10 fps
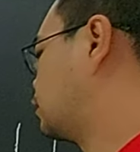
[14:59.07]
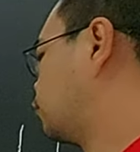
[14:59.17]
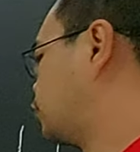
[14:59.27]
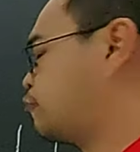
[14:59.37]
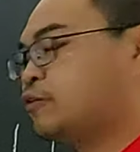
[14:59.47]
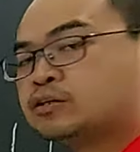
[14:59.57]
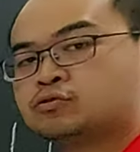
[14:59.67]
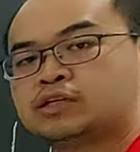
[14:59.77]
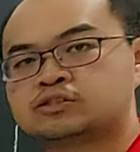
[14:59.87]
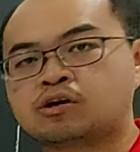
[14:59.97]
refer
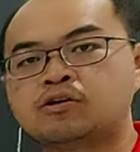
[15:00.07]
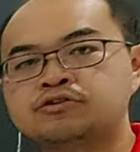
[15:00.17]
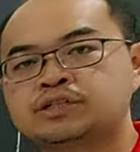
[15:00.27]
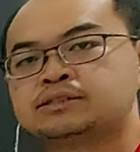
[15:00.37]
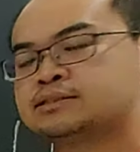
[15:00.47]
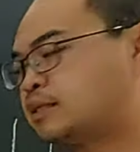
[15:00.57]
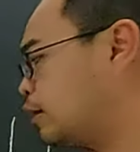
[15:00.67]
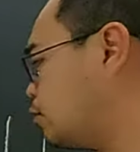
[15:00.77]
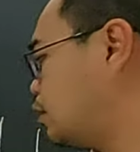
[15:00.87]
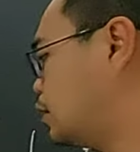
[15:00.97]
to the solution just
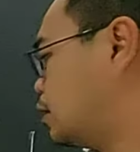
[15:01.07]
now,